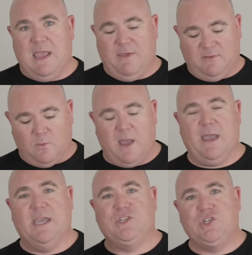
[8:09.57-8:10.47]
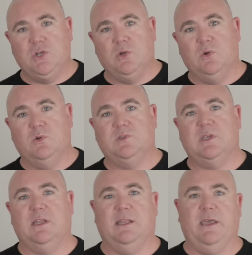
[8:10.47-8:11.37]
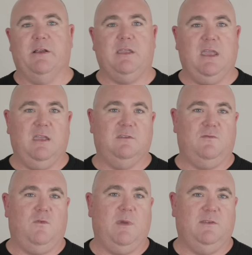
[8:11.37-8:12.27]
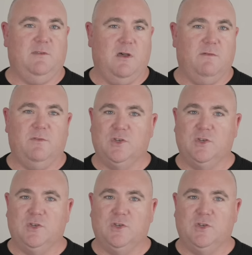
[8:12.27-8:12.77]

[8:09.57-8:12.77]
and that's why I choose Latercase for myself.